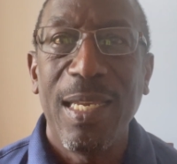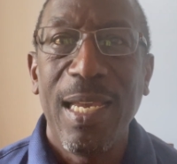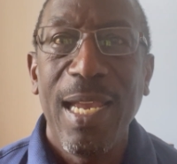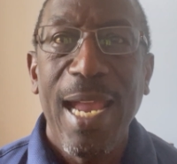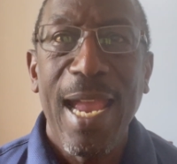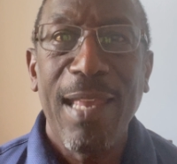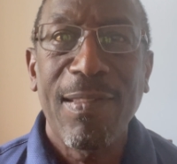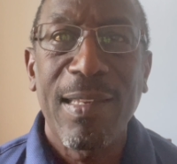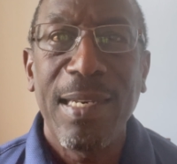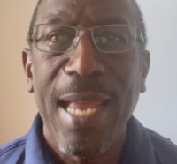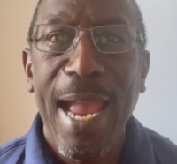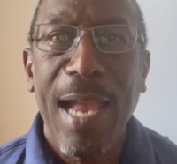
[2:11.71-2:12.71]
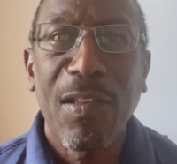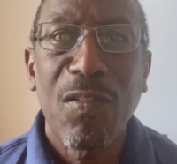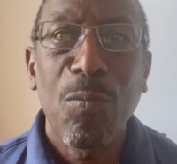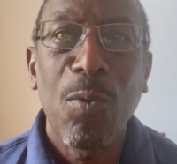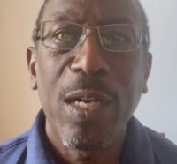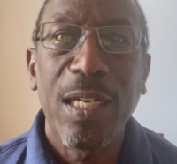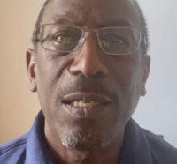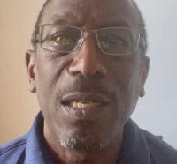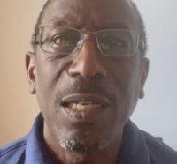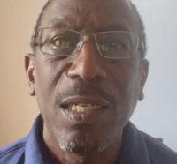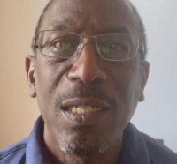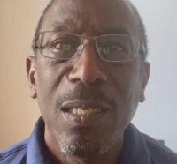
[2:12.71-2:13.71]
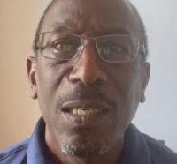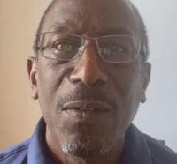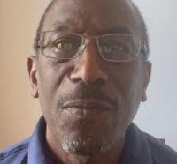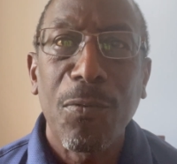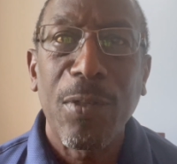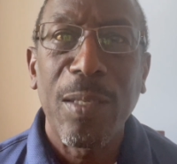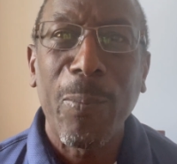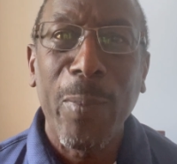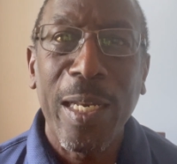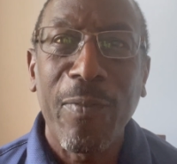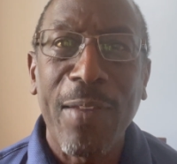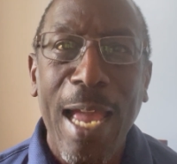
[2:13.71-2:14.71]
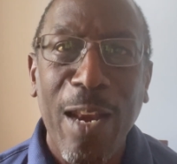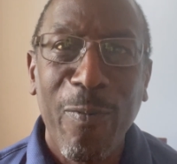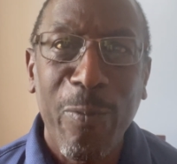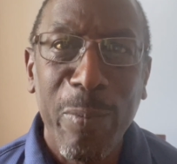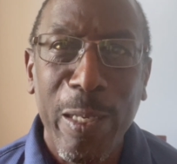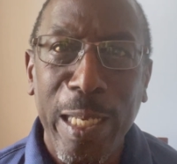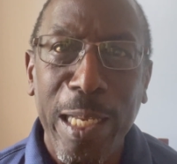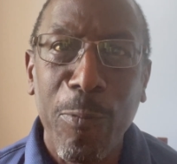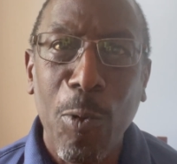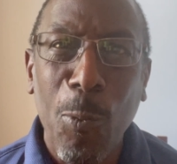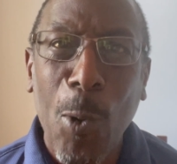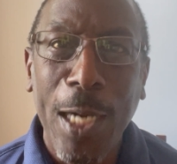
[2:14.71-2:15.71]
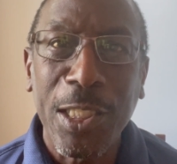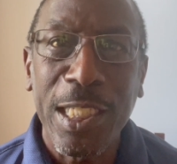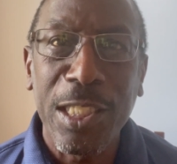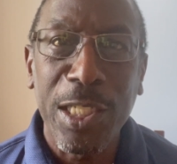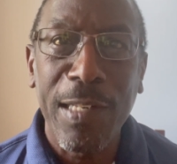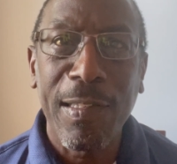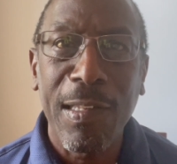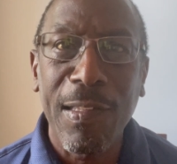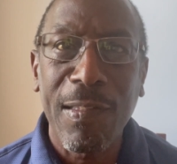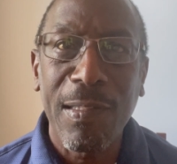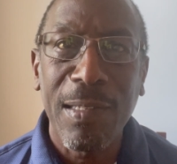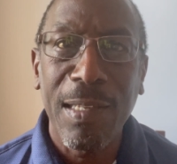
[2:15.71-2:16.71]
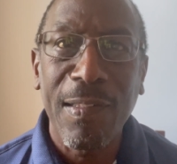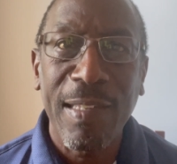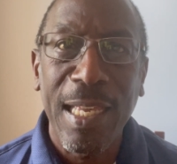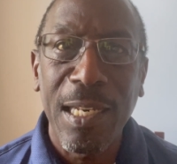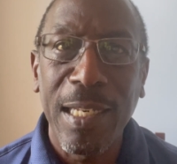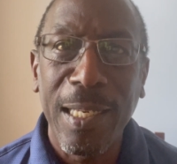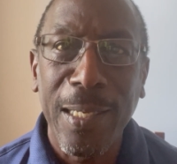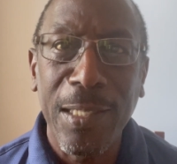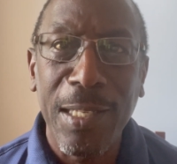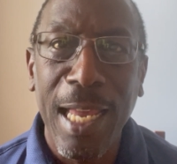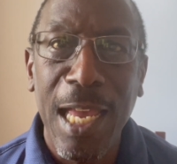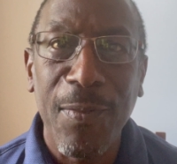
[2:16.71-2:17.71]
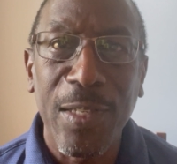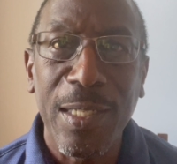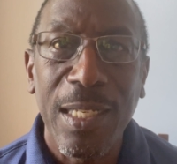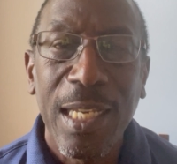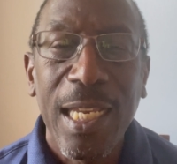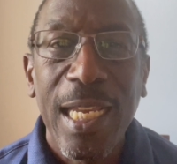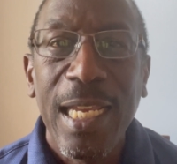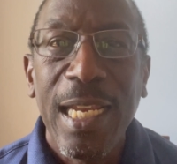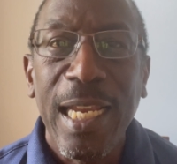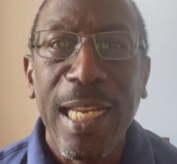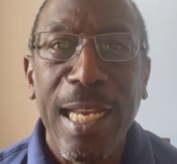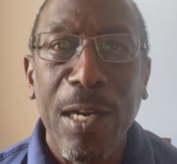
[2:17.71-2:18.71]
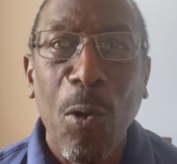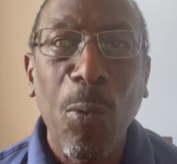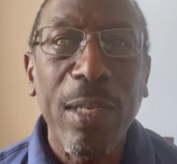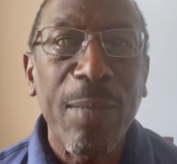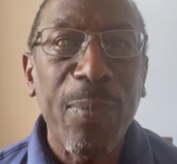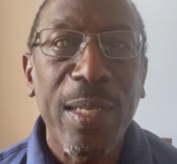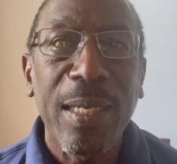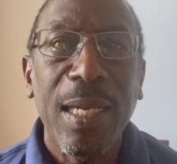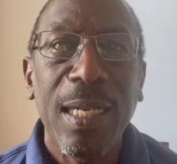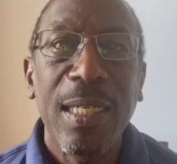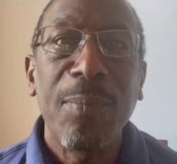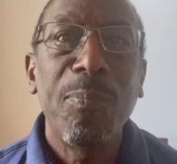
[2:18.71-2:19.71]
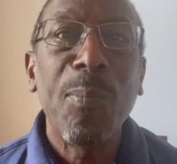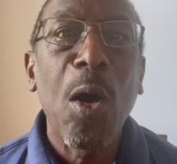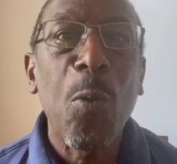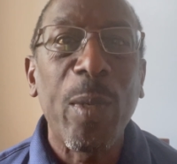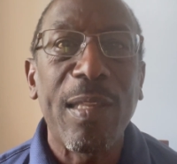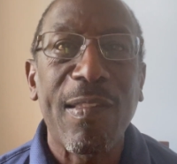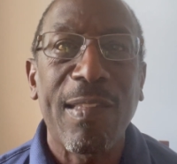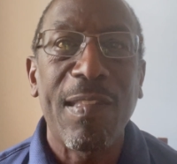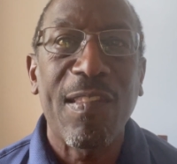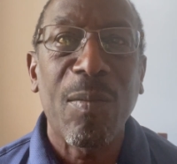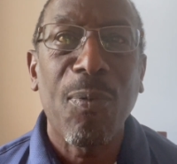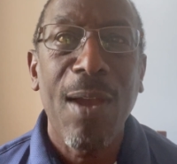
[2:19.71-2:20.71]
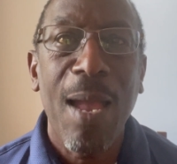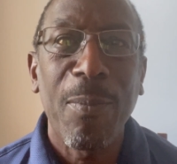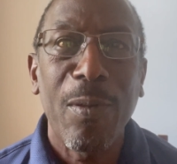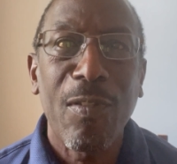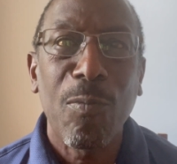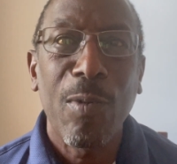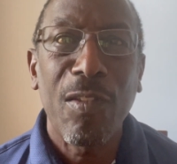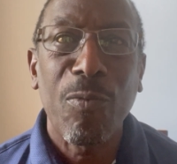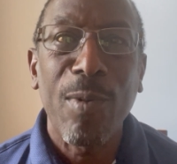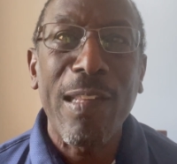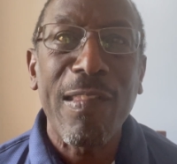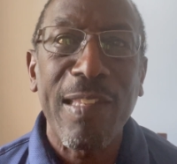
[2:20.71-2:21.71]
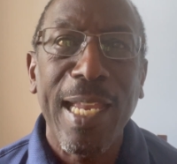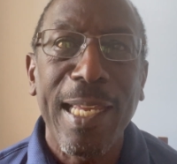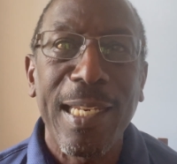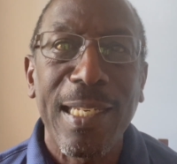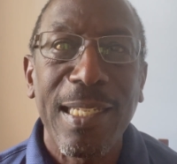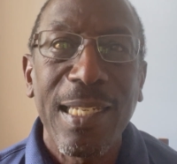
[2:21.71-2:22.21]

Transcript: As in Acts 1, for the men of Galilee were watching Jesus ascend into heaven, it had only been a moment since the promise was restated.